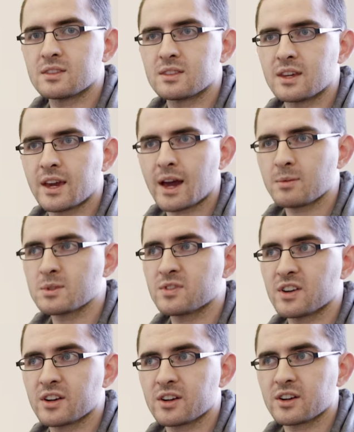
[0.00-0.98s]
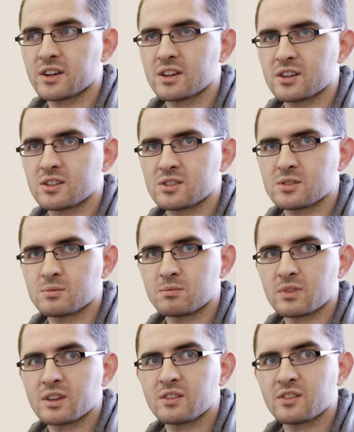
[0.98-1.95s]
The atmosphere is
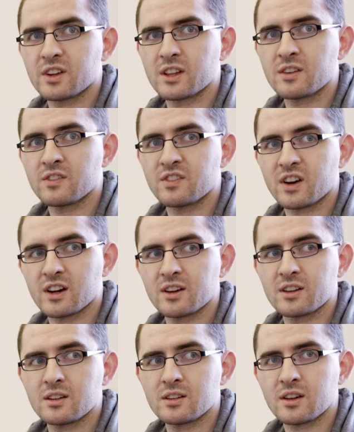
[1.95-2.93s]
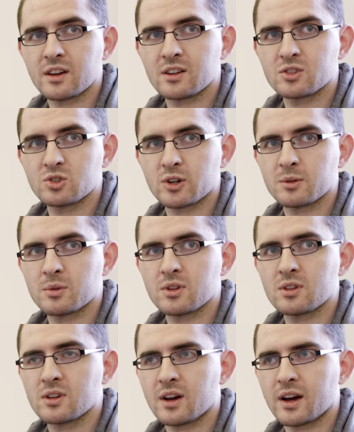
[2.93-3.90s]
really fun and
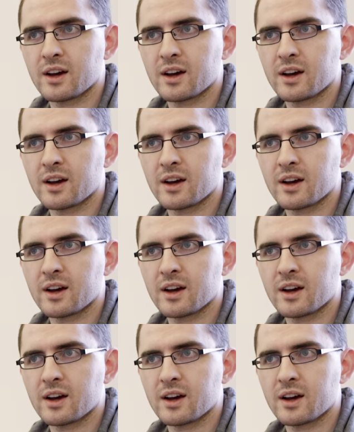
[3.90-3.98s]
enjoyable.